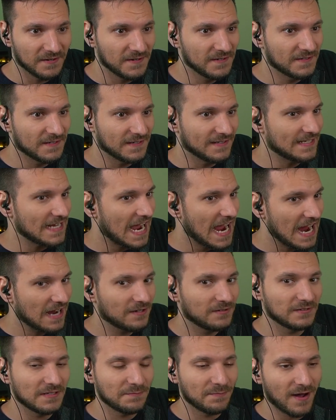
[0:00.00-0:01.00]
It is
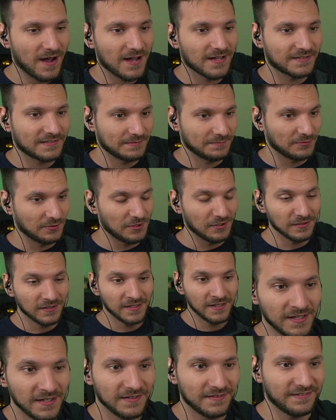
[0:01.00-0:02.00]
entirely possible
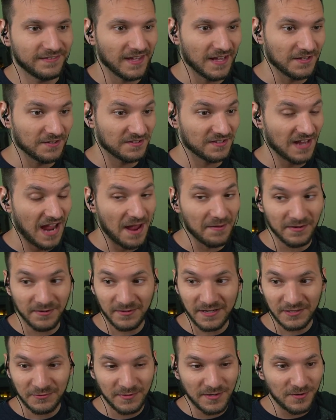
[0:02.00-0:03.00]
that, I mean,
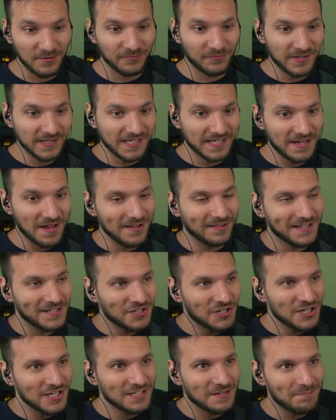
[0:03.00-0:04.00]
because we don't really know, like,
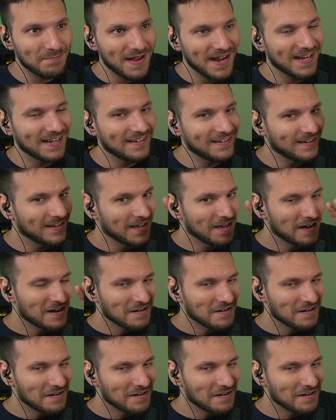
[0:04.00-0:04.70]
she's a main